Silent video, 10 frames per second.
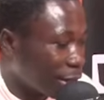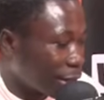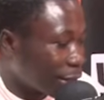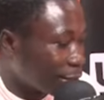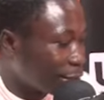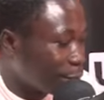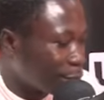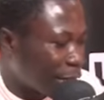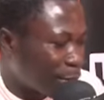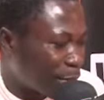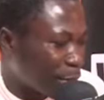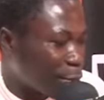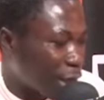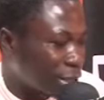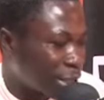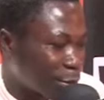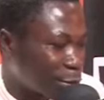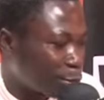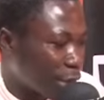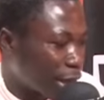di me na pembo asem
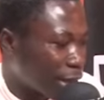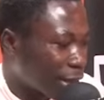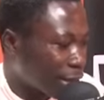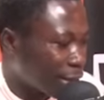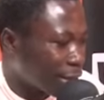pa